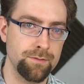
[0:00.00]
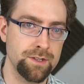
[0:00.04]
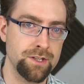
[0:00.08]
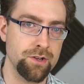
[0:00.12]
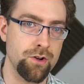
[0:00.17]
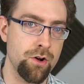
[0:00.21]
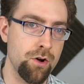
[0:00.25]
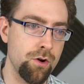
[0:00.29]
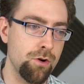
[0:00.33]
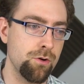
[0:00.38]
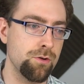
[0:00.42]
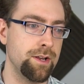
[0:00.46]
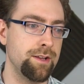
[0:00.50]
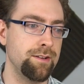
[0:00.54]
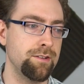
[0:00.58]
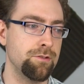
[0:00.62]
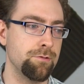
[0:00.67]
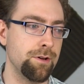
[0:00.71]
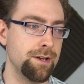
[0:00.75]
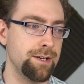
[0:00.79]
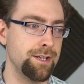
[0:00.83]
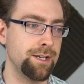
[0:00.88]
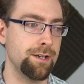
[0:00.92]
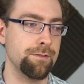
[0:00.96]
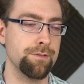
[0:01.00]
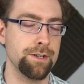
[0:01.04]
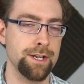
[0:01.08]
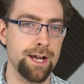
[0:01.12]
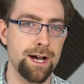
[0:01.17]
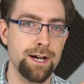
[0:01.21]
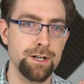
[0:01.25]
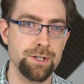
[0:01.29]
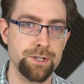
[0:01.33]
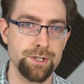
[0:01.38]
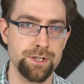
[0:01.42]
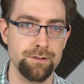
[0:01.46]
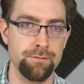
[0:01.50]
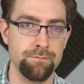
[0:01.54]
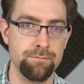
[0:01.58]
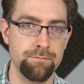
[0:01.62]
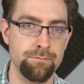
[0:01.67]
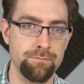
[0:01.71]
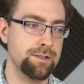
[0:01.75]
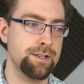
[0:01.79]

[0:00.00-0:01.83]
to hone into any given action,